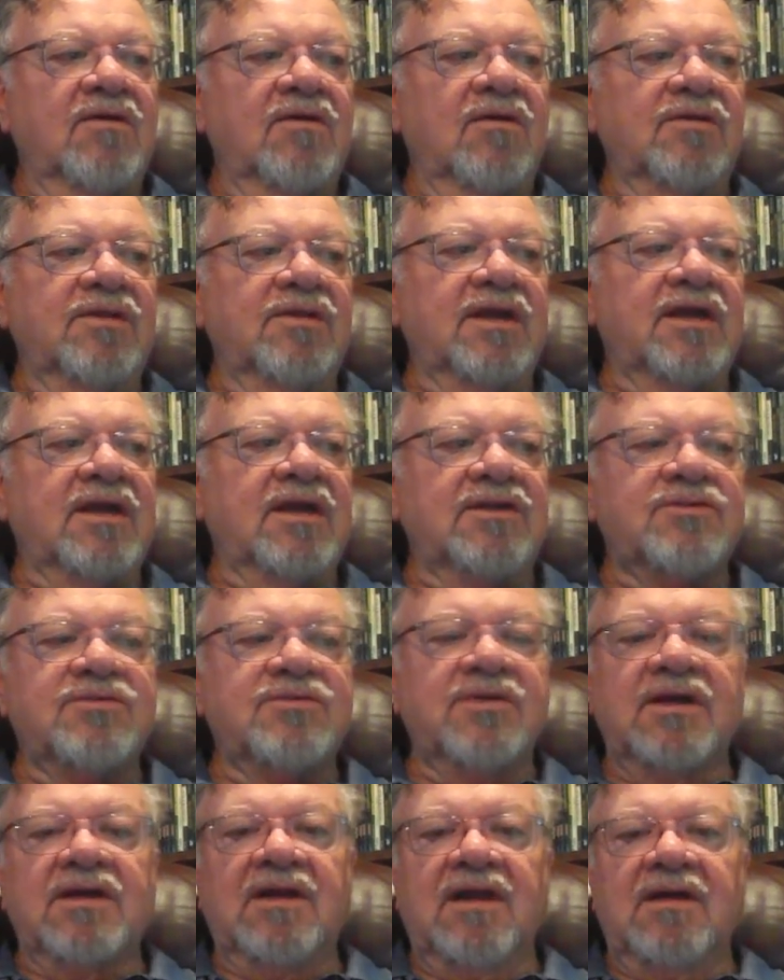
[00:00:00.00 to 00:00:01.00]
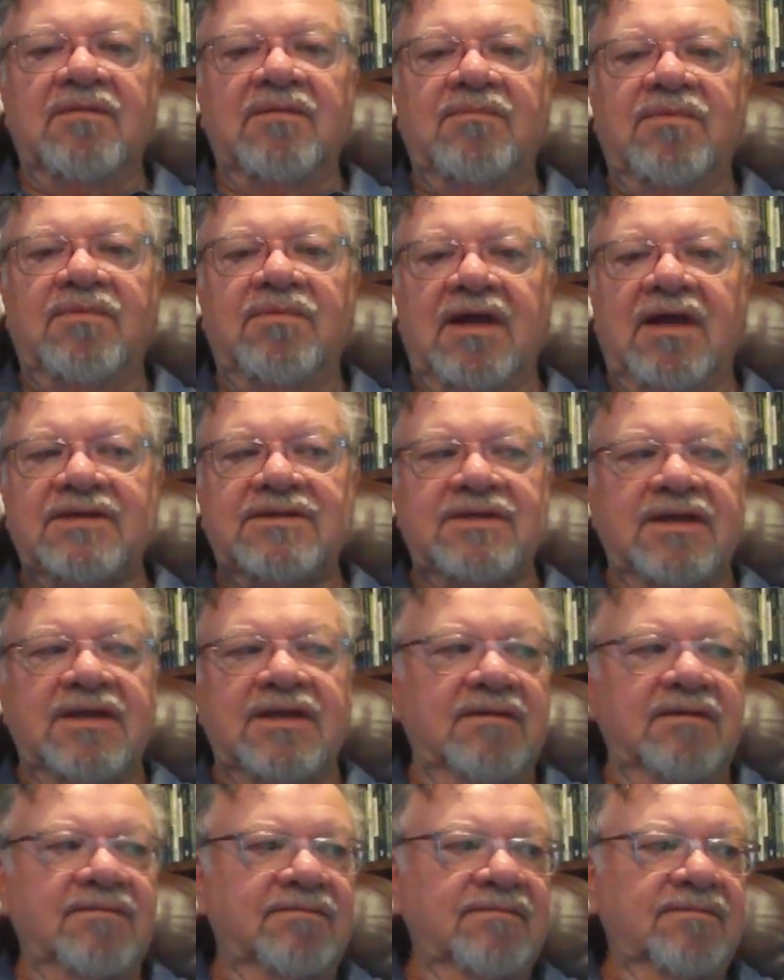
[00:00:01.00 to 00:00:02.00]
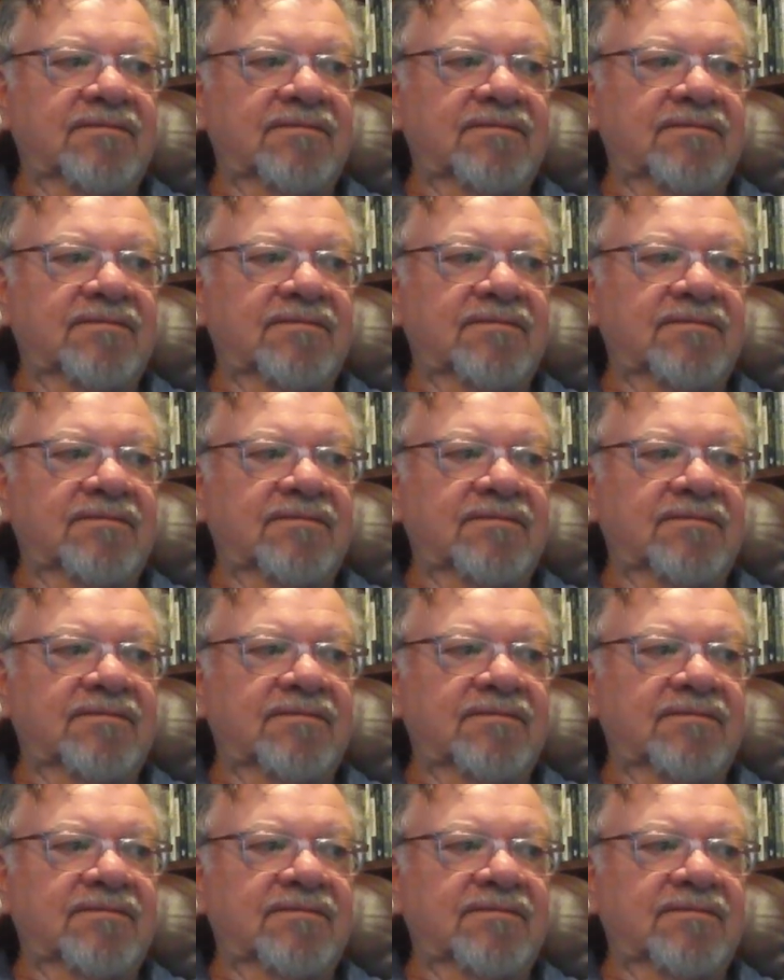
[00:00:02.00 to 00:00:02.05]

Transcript: called the Country Club Plaza.